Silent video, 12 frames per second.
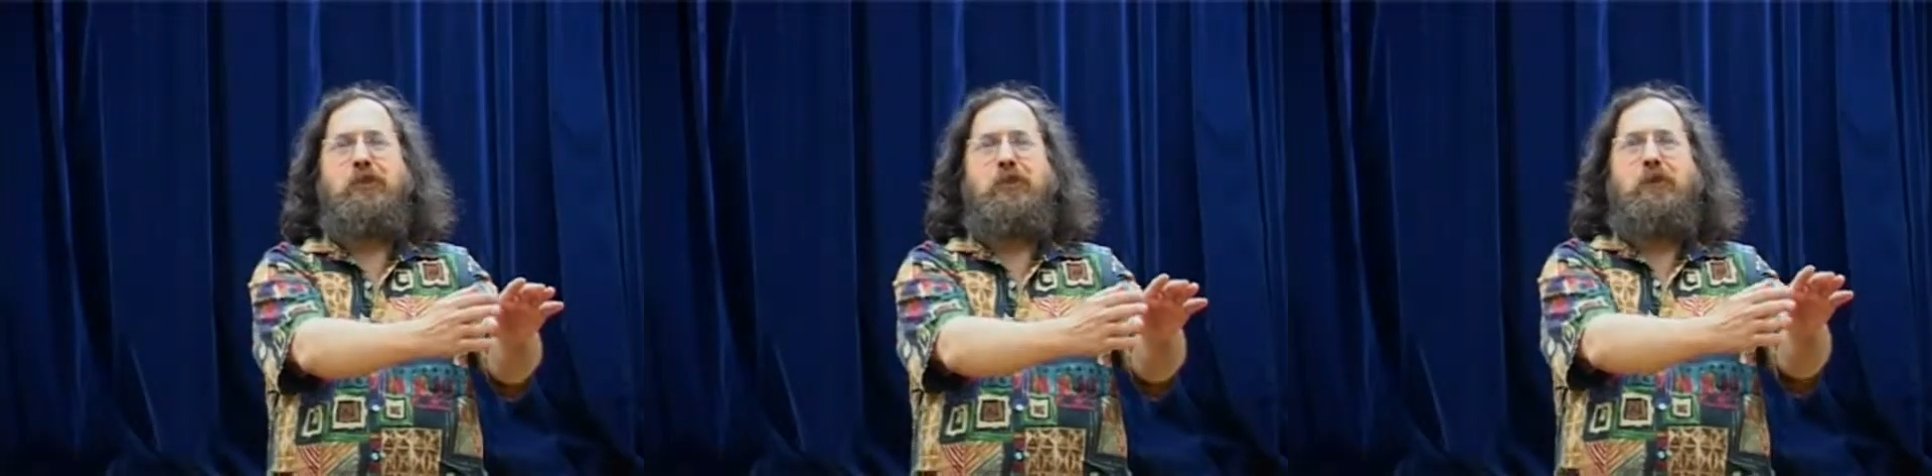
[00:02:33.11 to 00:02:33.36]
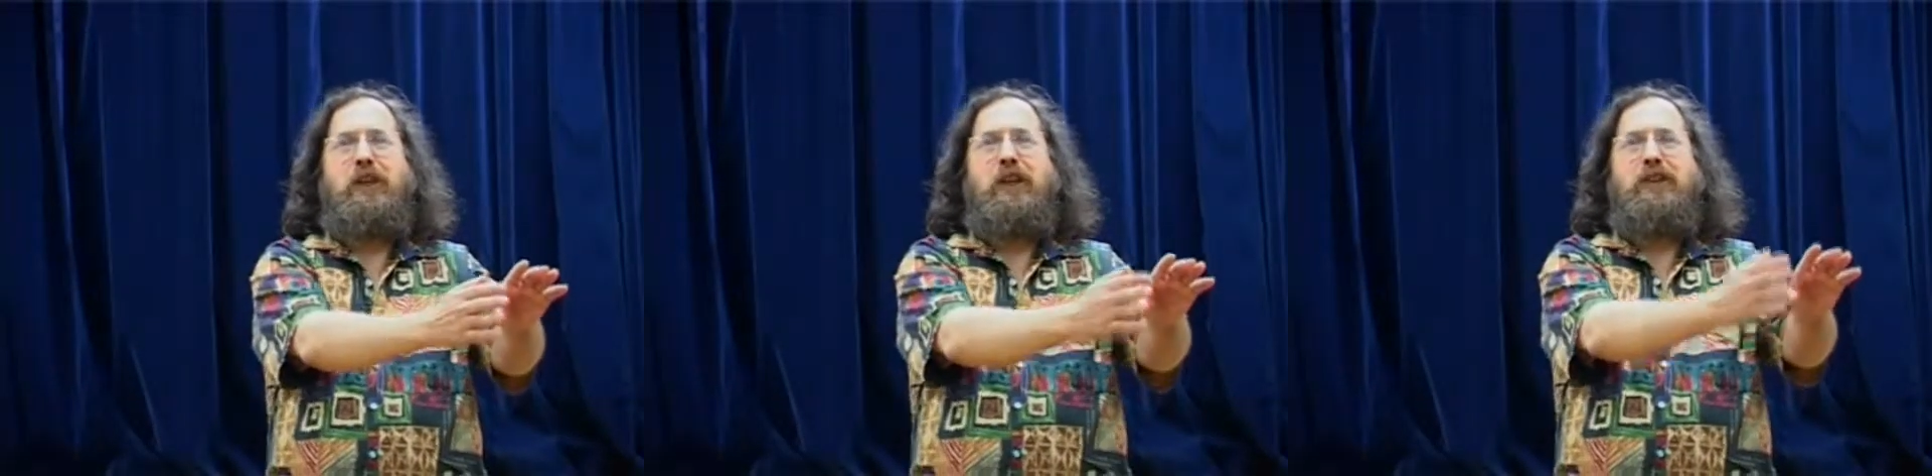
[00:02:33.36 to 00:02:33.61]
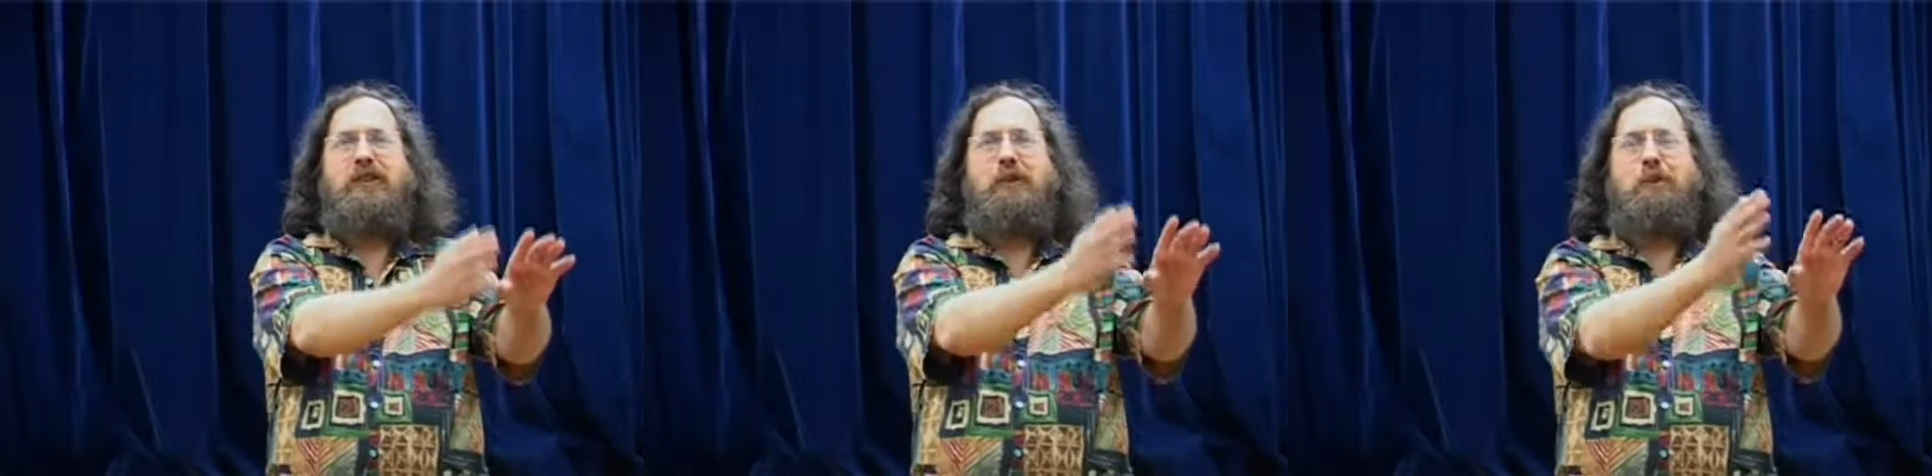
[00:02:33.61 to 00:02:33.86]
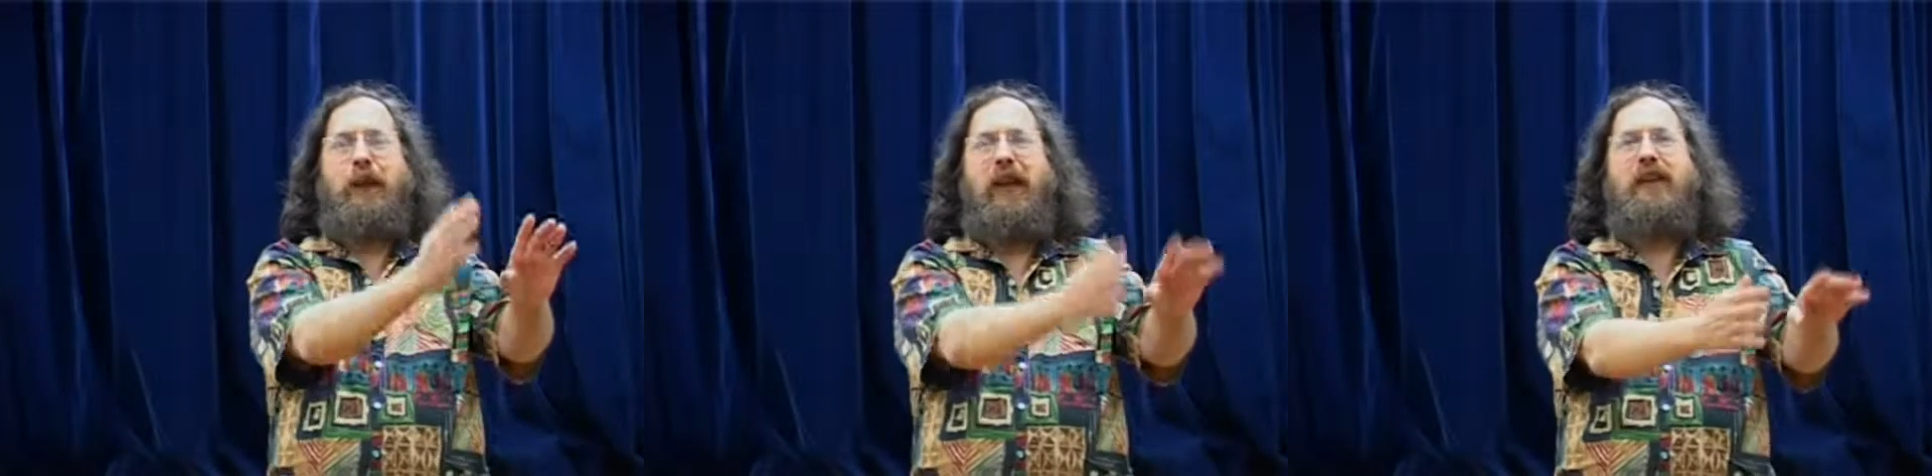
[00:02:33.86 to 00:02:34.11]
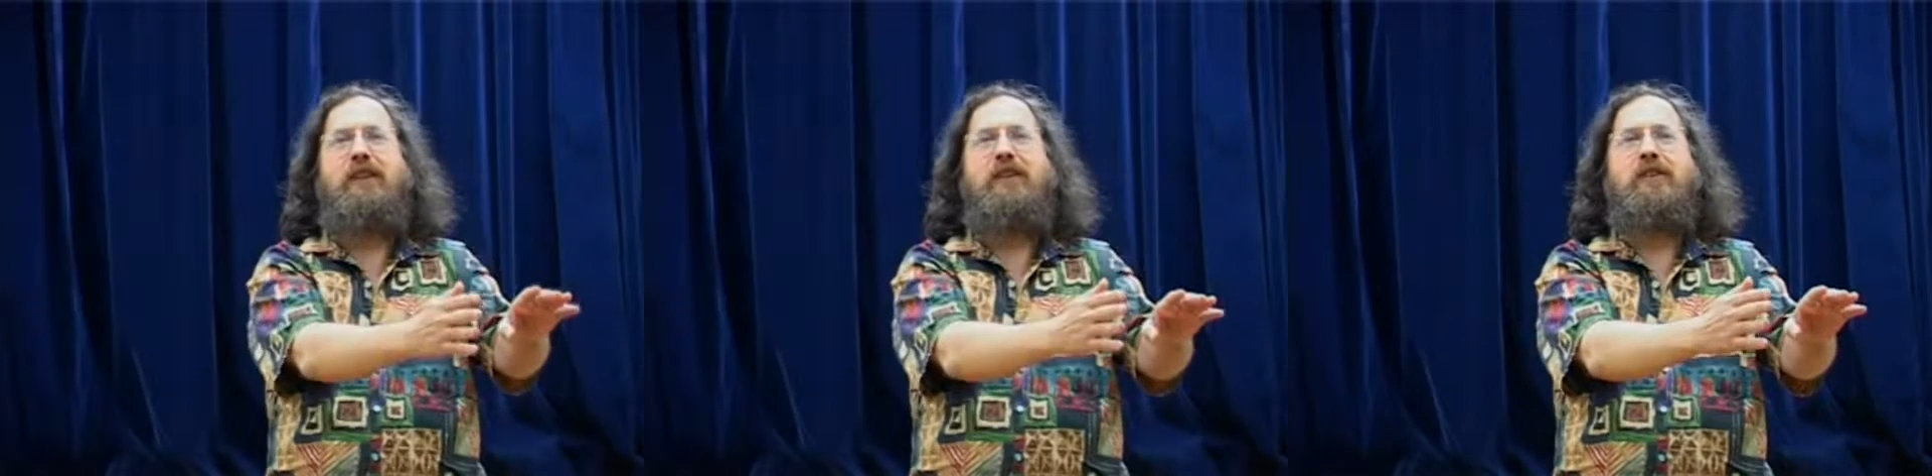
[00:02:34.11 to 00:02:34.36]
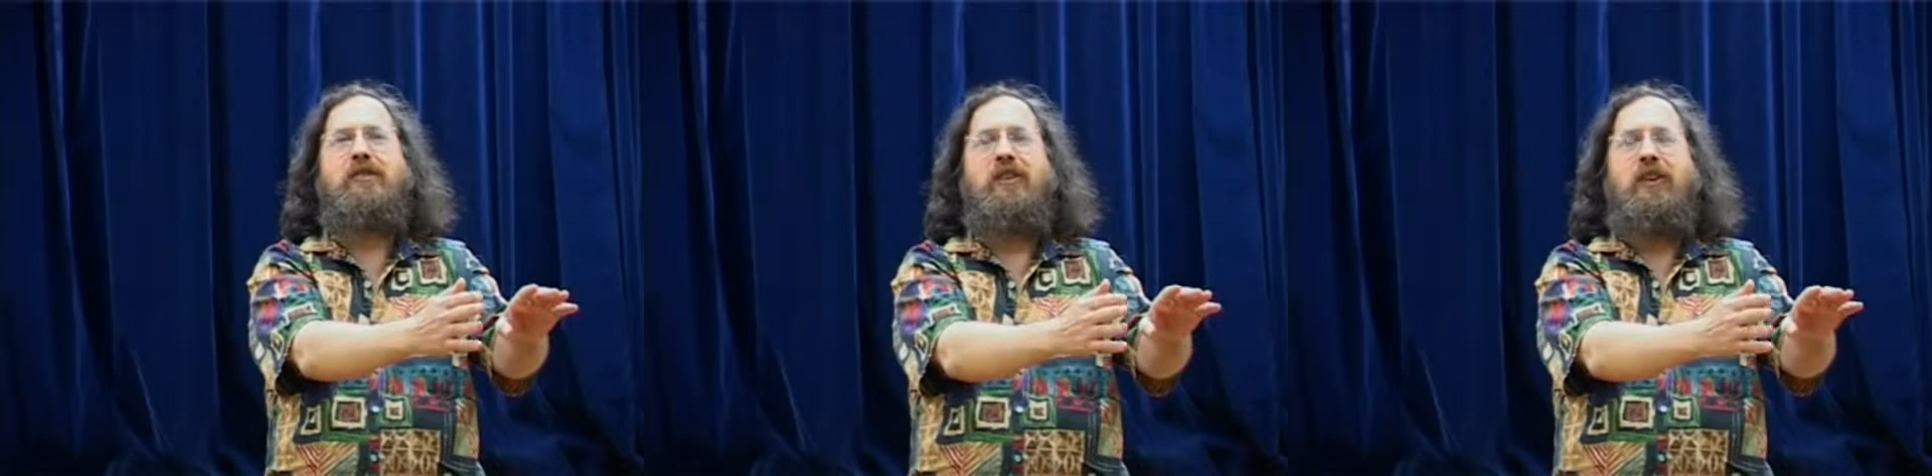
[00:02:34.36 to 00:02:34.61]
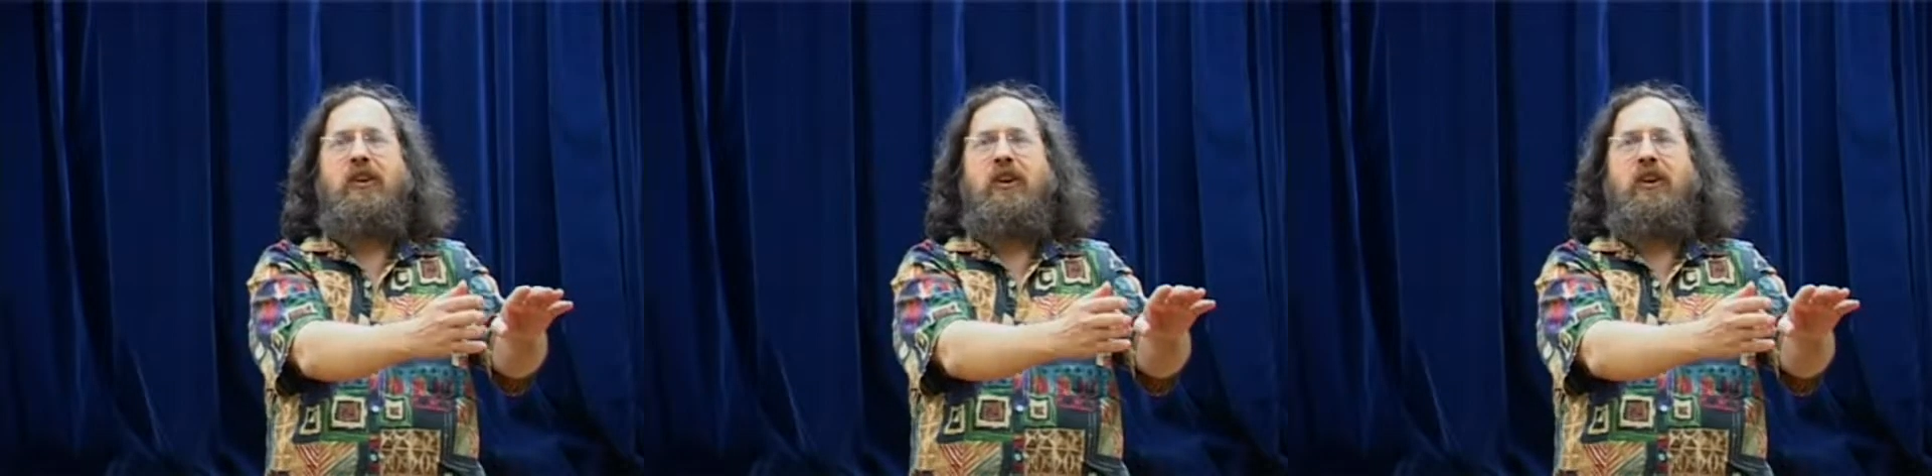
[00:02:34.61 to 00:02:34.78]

to be dependent